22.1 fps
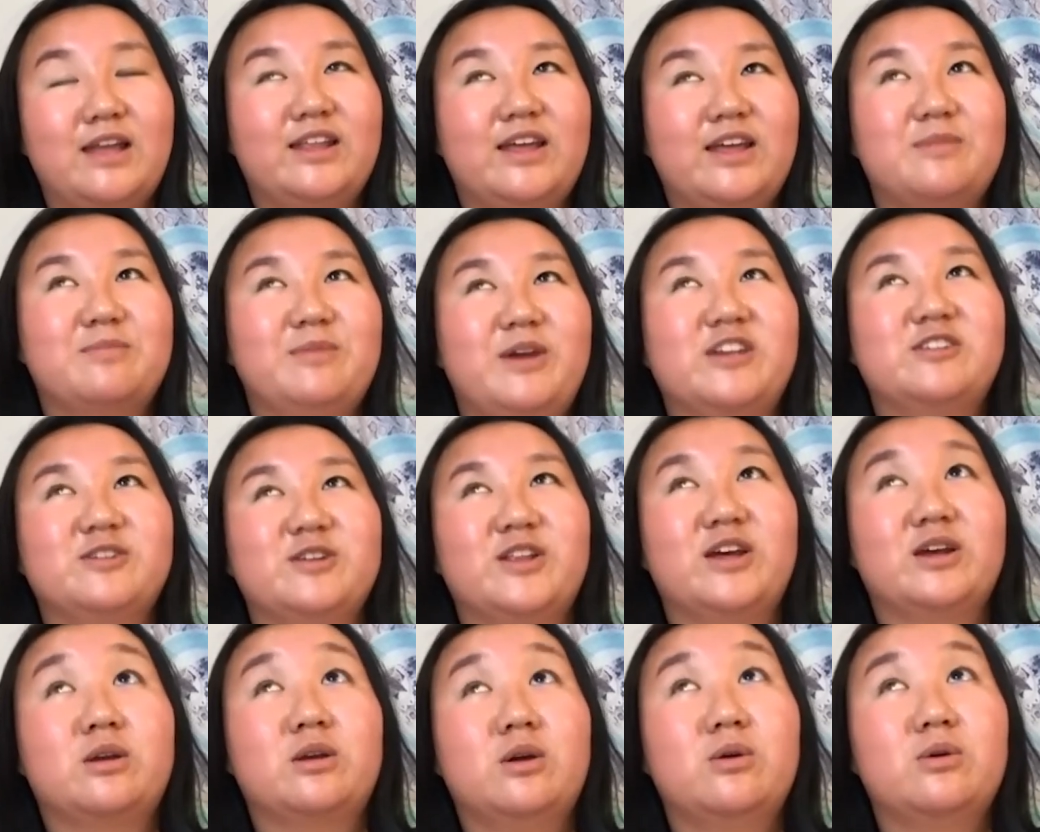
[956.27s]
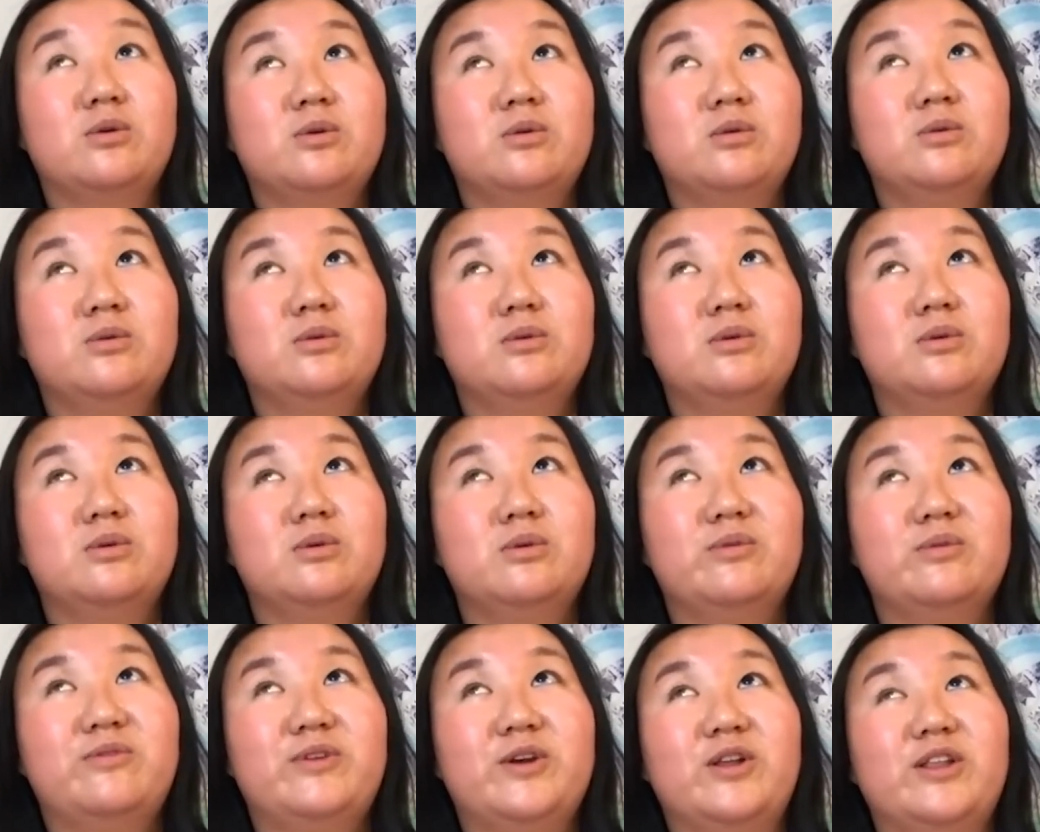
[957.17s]
that like makes me like
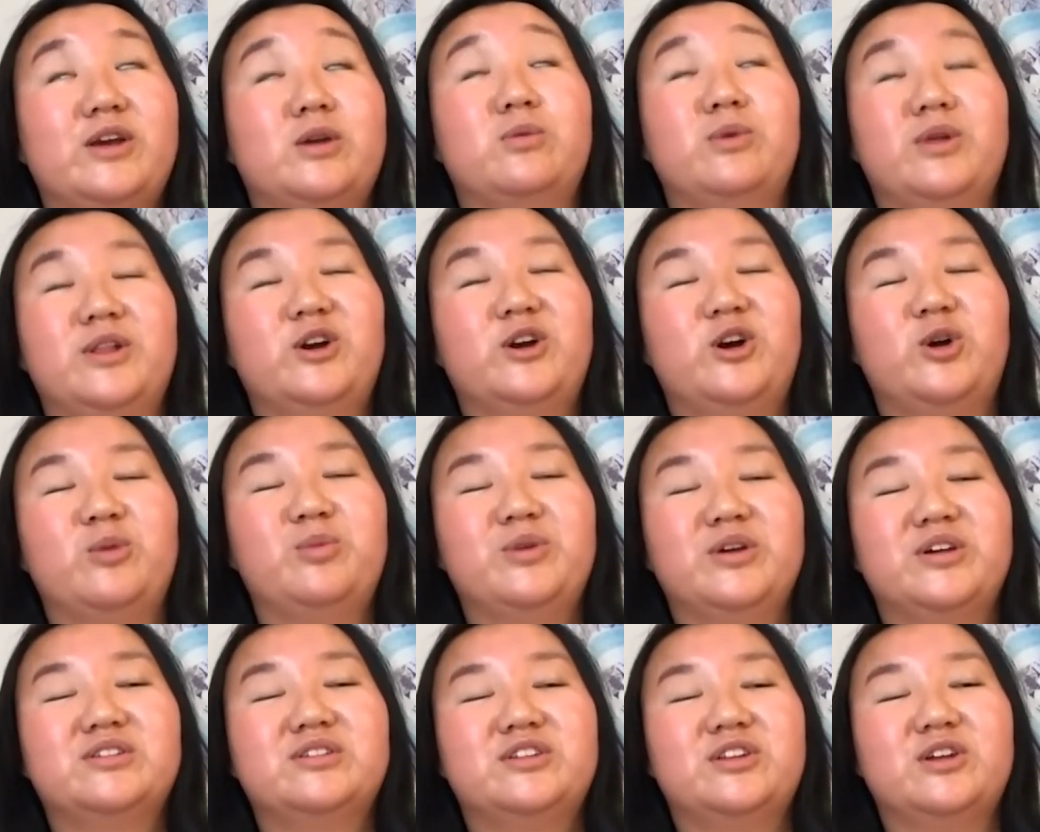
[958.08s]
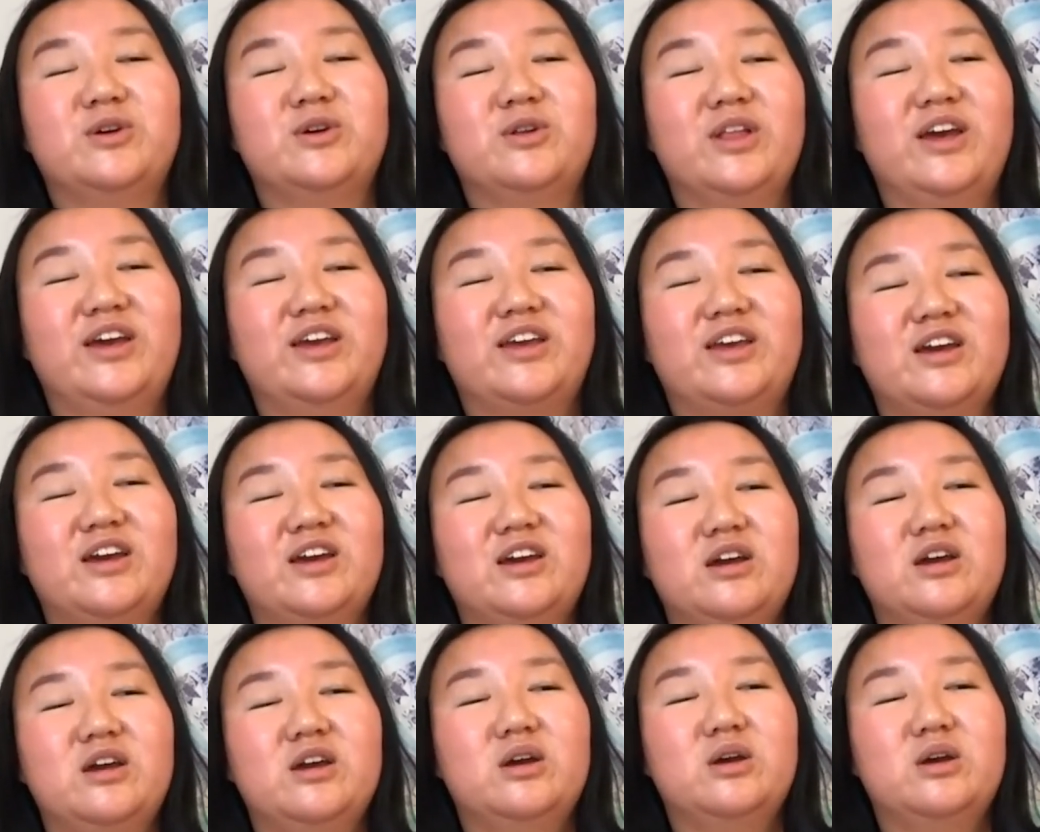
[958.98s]
feel like really hopeless too. Like